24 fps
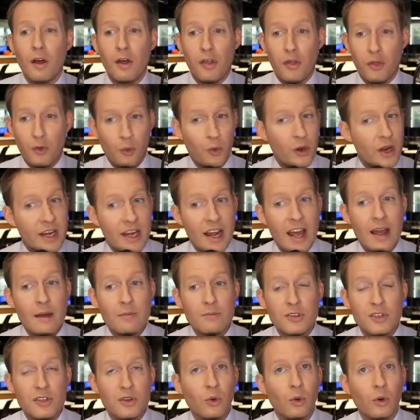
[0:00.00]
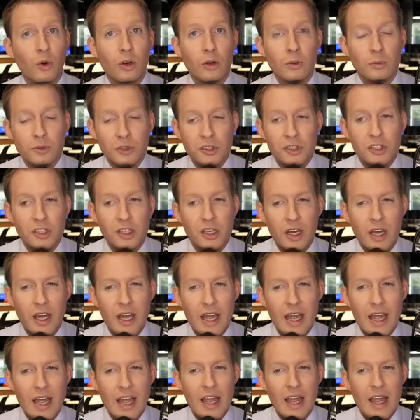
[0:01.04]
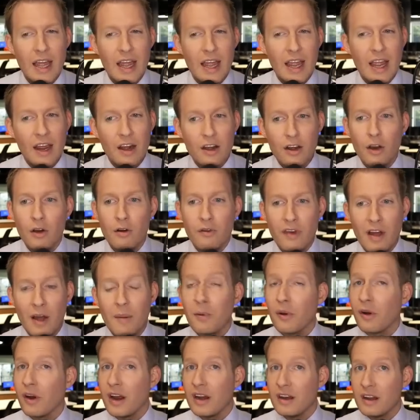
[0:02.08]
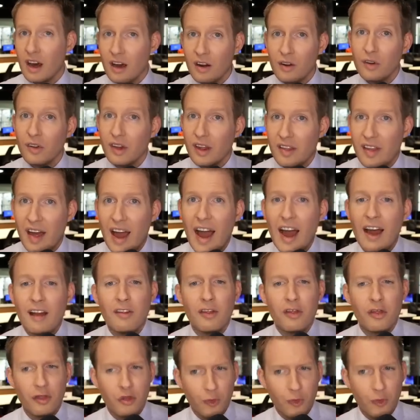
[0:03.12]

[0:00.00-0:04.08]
three named storms in November, and not only that,